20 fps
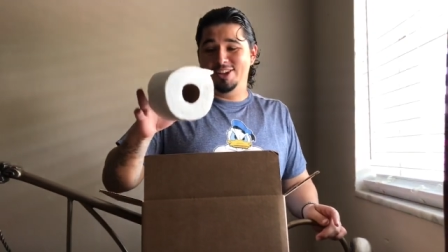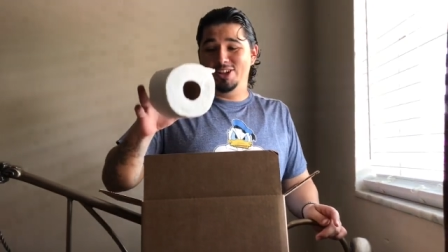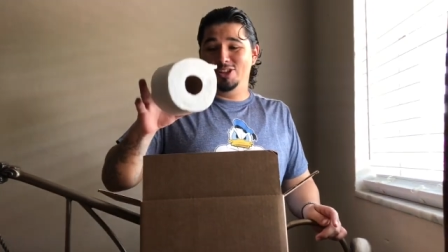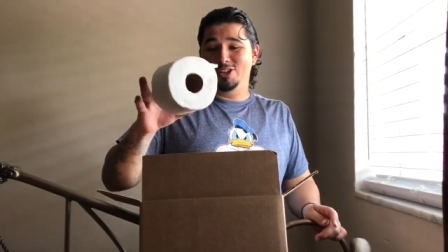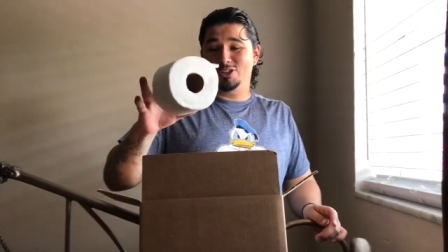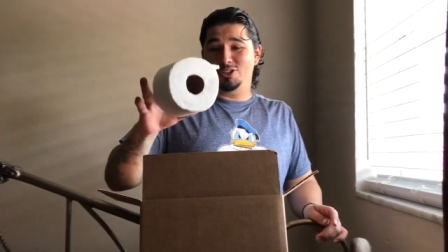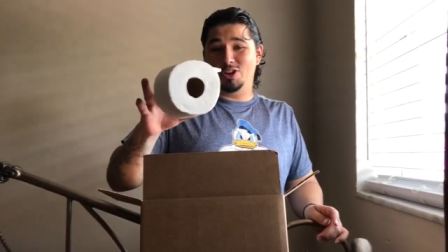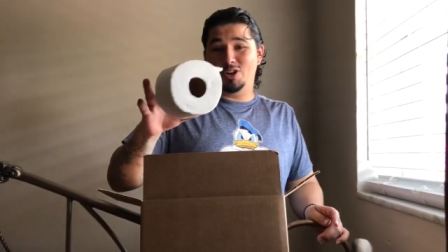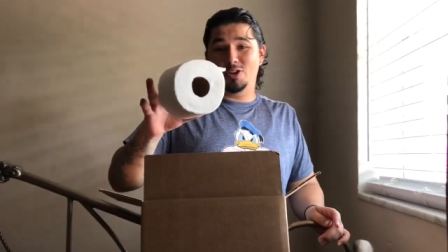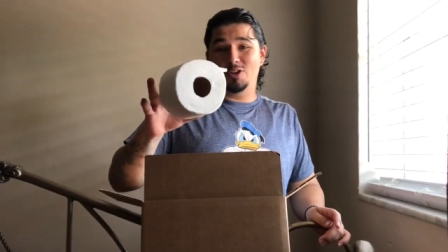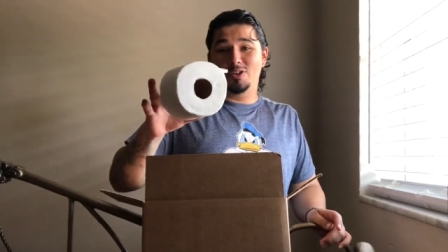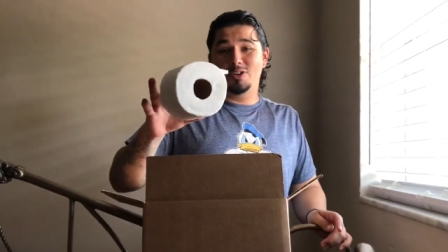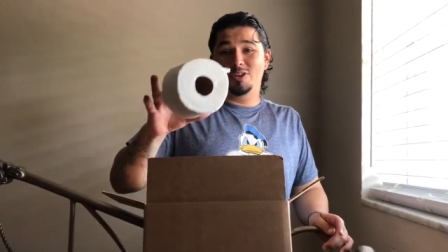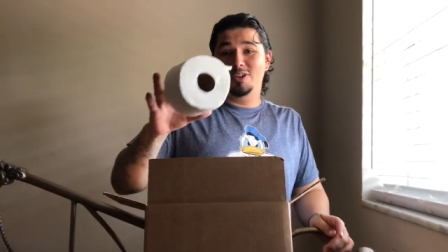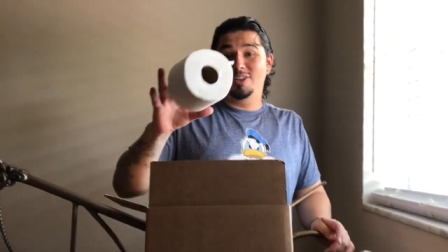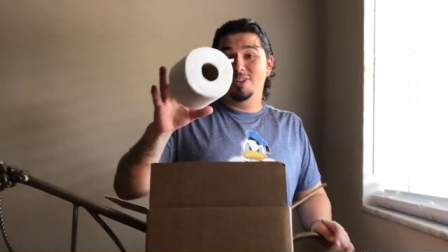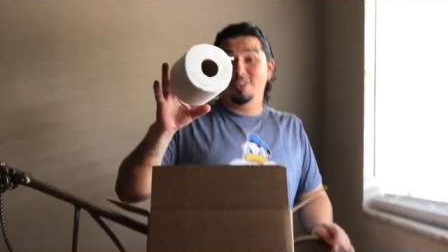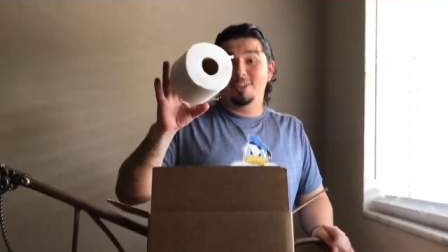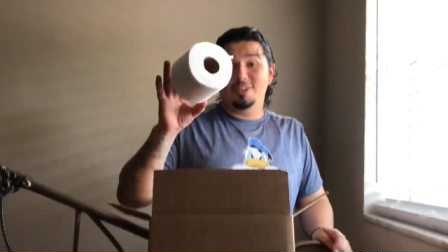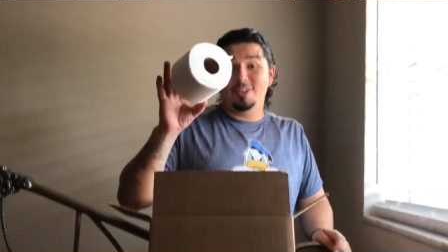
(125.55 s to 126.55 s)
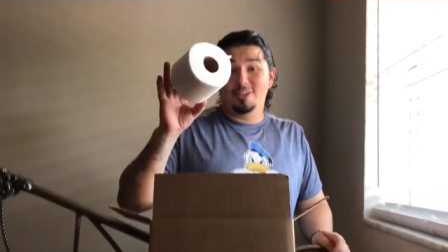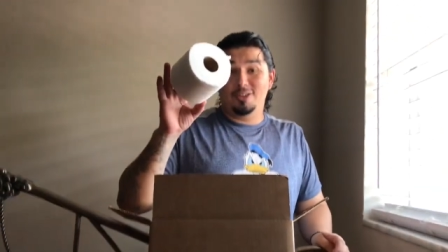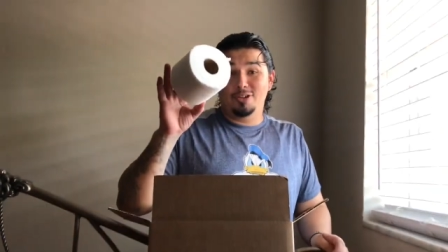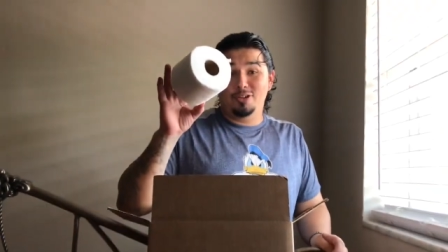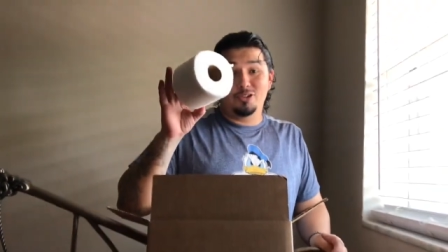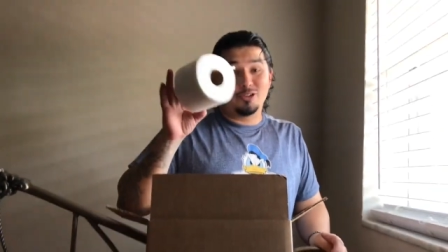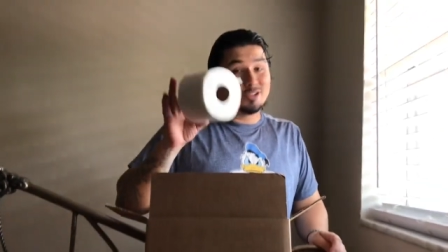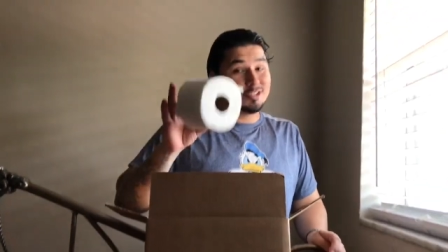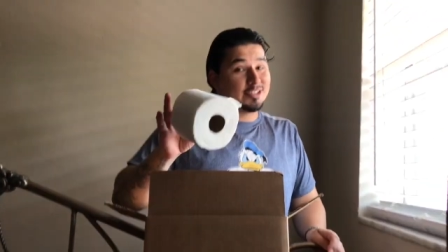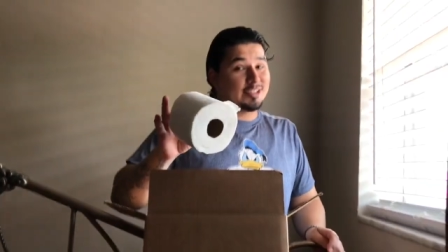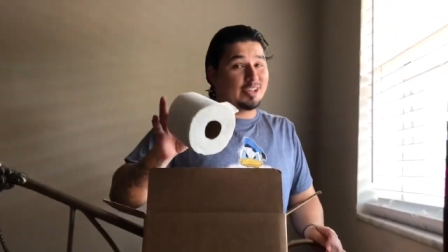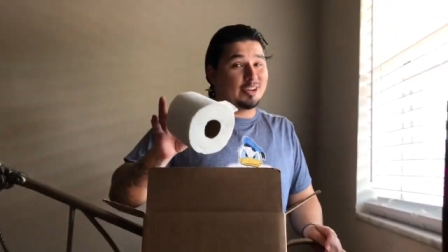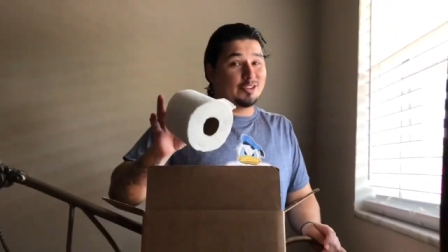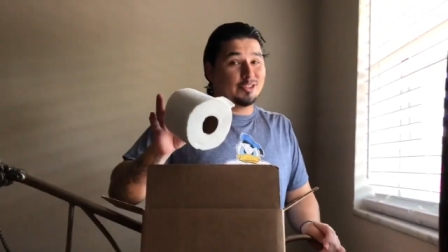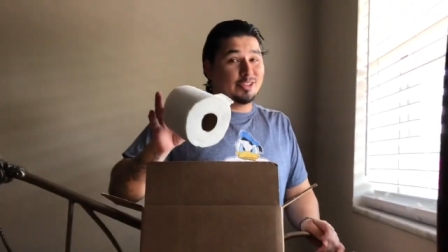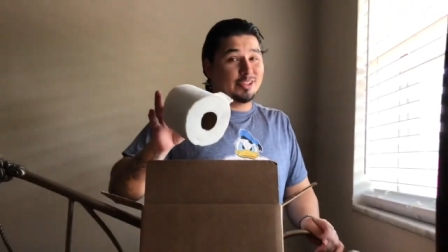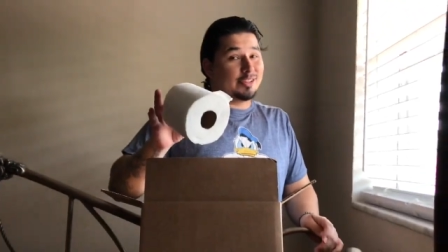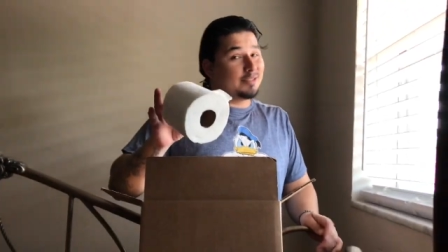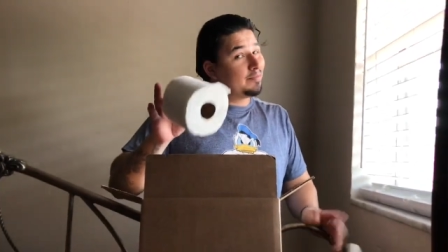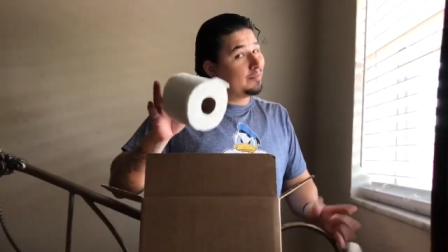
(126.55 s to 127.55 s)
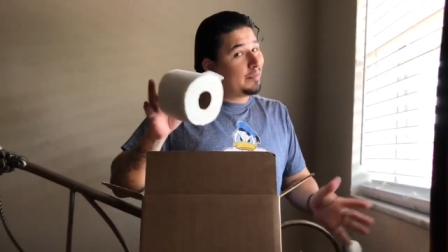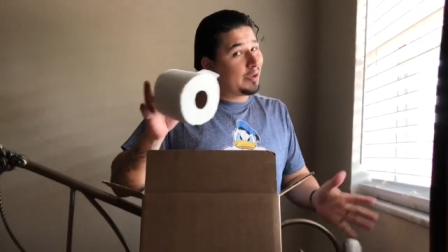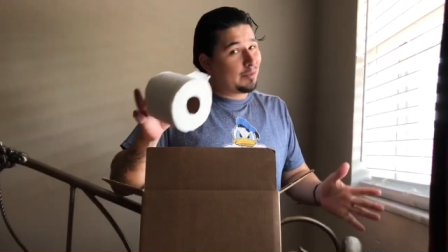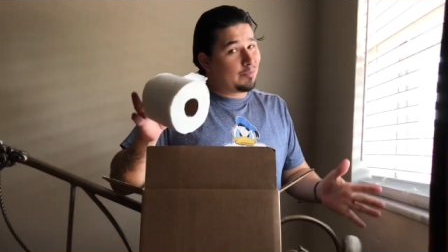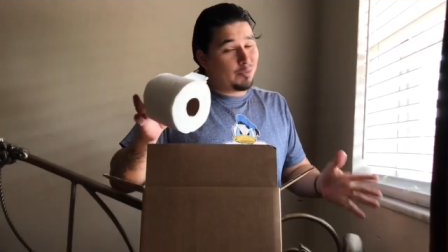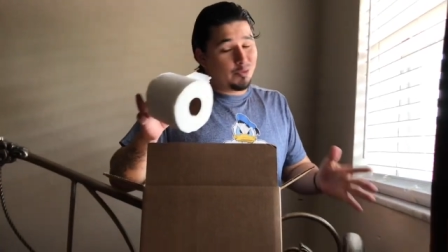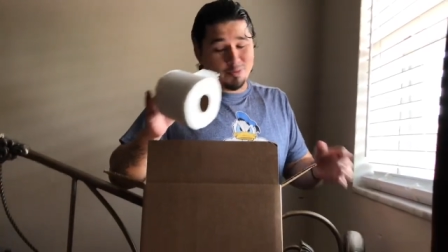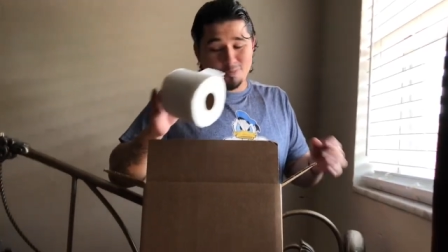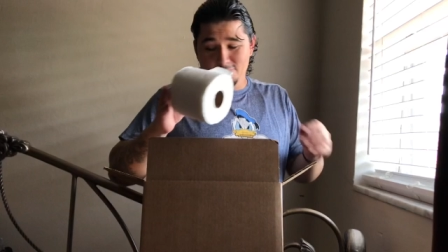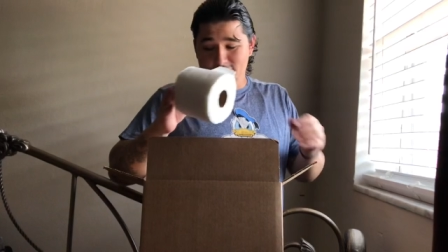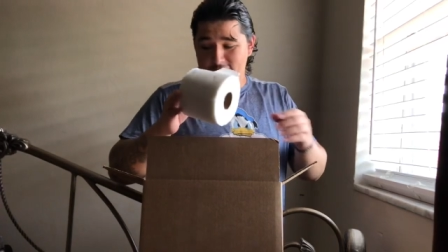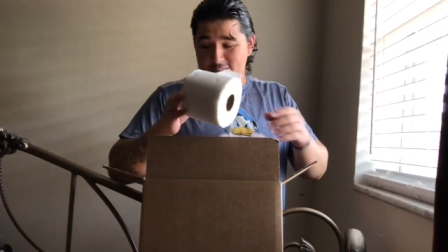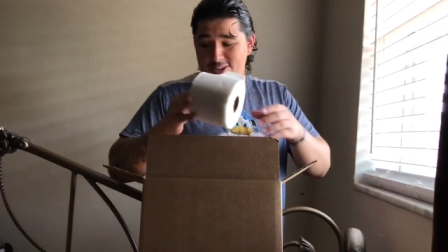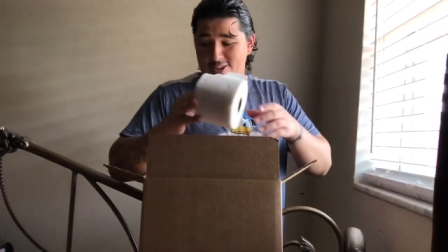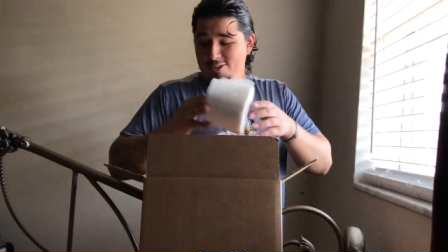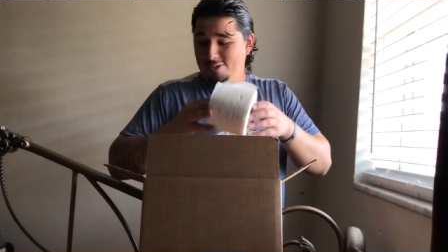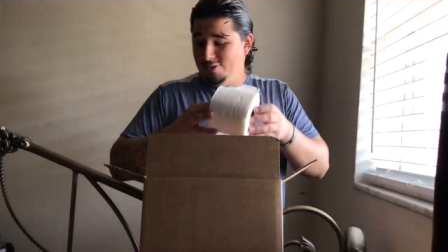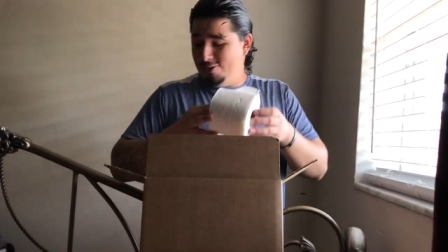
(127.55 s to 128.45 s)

So, you can sell this, make more money.